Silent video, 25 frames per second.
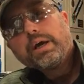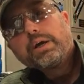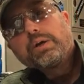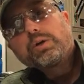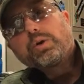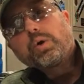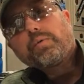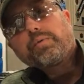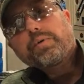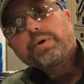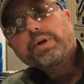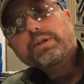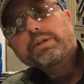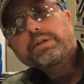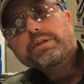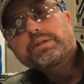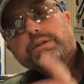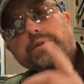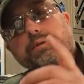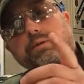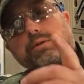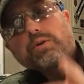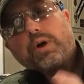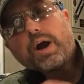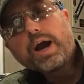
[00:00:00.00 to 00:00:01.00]
Don't forget to
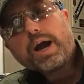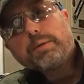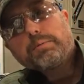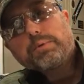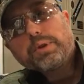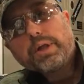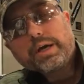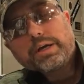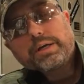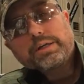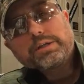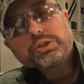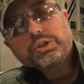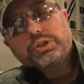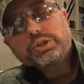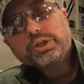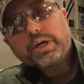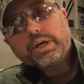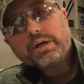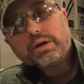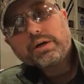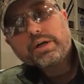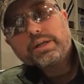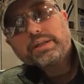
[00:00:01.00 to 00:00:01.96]
subscribe, like, and share.